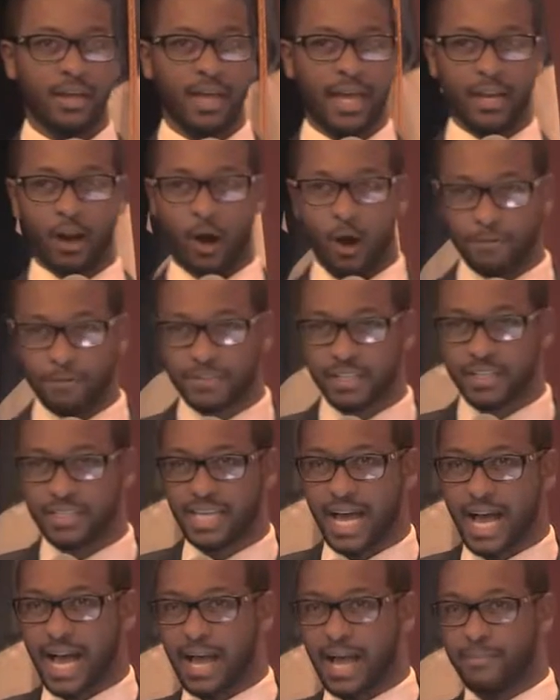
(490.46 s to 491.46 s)
And
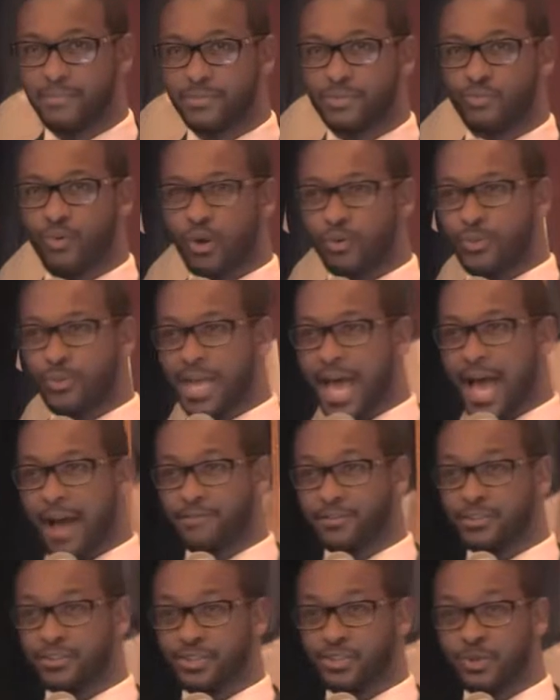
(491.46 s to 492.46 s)
oftentimes what we
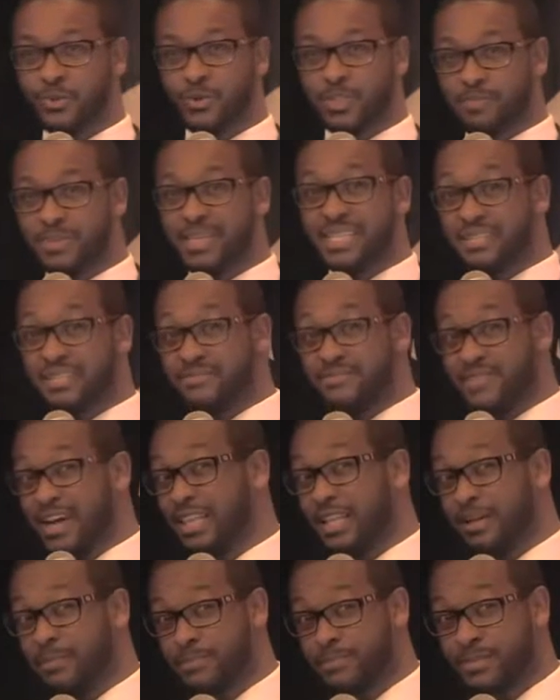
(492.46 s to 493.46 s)
have to do is be
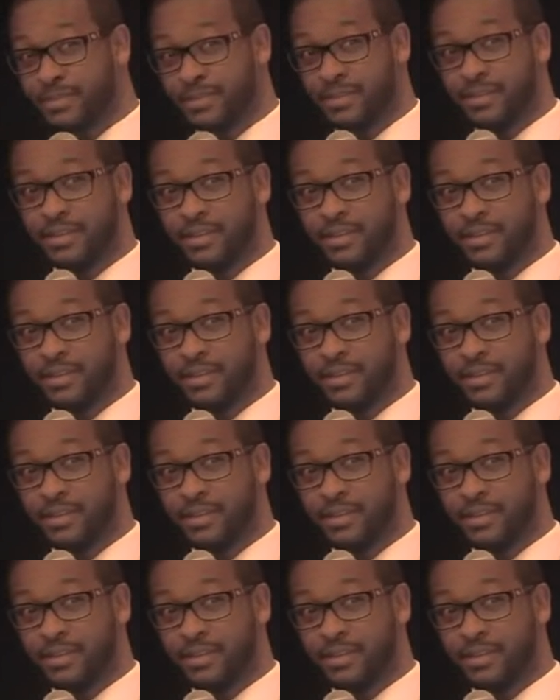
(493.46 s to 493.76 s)
developed